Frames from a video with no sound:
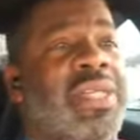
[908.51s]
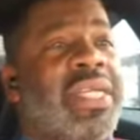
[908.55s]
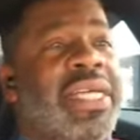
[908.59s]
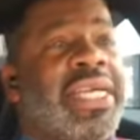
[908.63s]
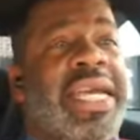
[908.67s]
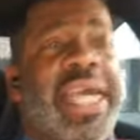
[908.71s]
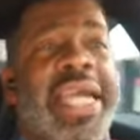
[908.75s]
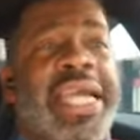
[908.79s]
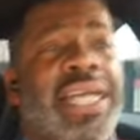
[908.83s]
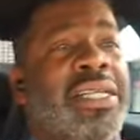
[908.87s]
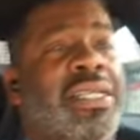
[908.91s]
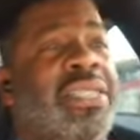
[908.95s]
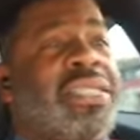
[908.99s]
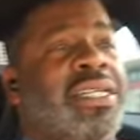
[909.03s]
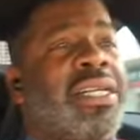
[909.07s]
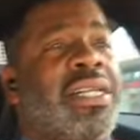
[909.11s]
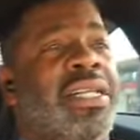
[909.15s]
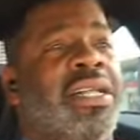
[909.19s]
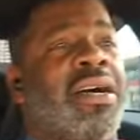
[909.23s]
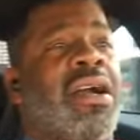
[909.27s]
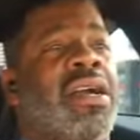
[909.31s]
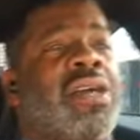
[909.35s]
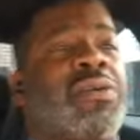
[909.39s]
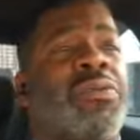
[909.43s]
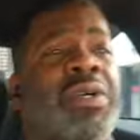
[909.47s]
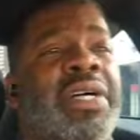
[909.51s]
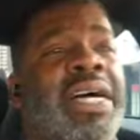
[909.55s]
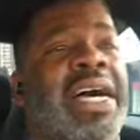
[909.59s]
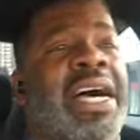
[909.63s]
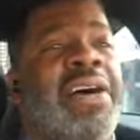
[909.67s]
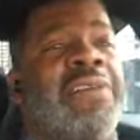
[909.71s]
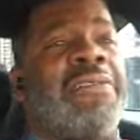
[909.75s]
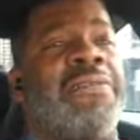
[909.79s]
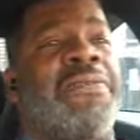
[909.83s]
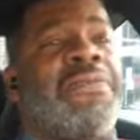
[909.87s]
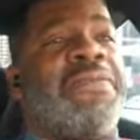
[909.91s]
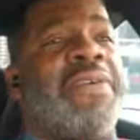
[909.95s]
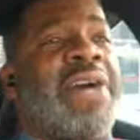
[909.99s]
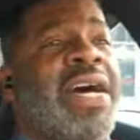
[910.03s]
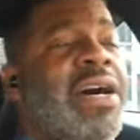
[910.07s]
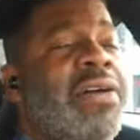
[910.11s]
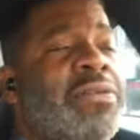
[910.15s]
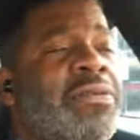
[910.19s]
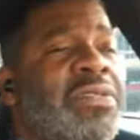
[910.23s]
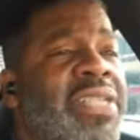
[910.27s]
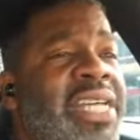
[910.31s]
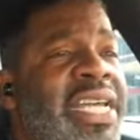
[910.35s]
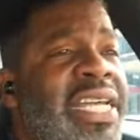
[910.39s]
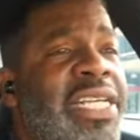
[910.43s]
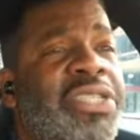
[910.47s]
Caitlin Clark will have
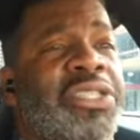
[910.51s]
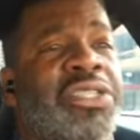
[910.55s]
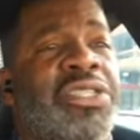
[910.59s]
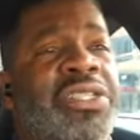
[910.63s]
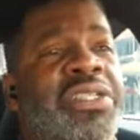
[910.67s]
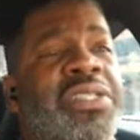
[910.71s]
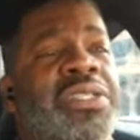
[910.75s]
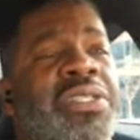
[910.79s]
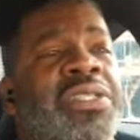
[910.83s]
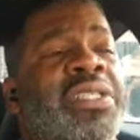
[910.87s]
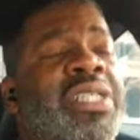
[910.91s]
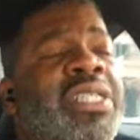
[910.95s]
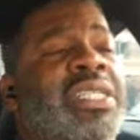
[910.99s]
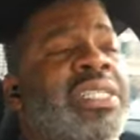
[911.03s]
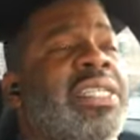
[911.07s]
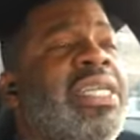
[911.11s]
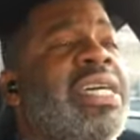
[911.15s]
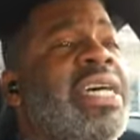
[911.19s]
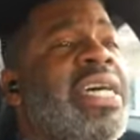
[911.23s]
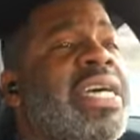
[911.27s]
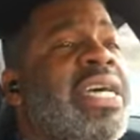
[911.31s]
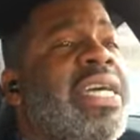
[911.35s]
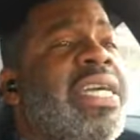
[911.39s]
foundations and